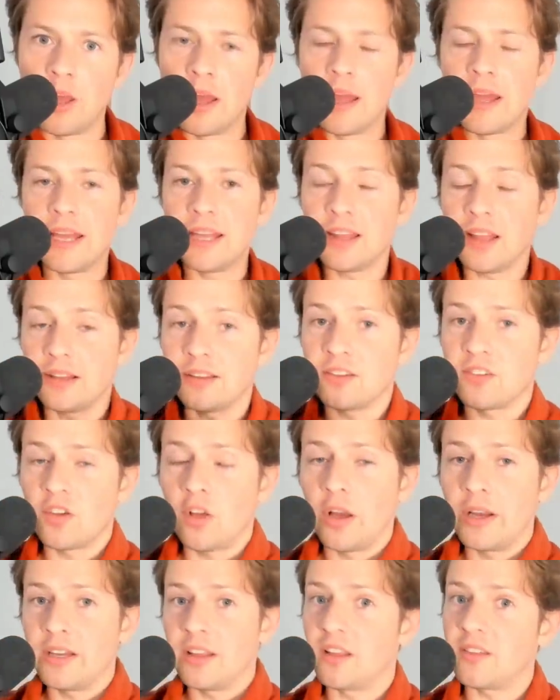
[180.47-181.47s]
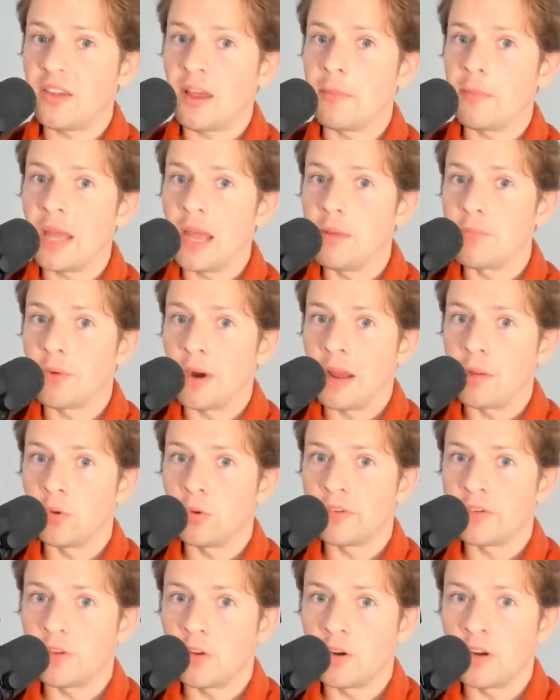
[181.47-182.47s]
He then decided that Tammy Abraham
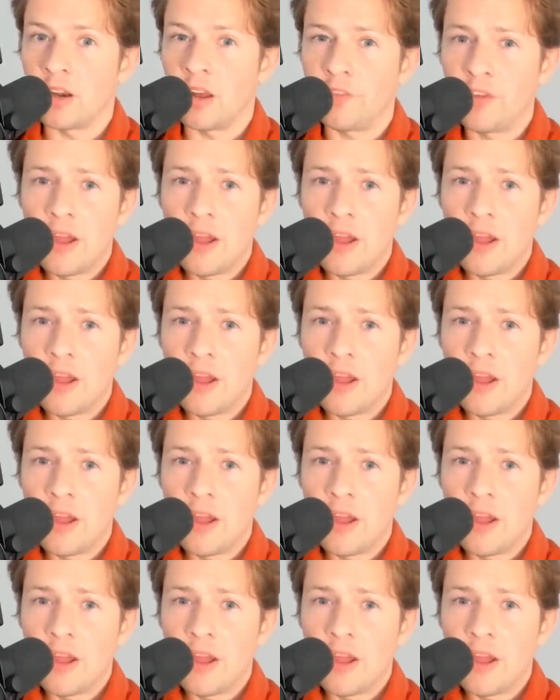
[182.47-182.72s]
wasn't good enough.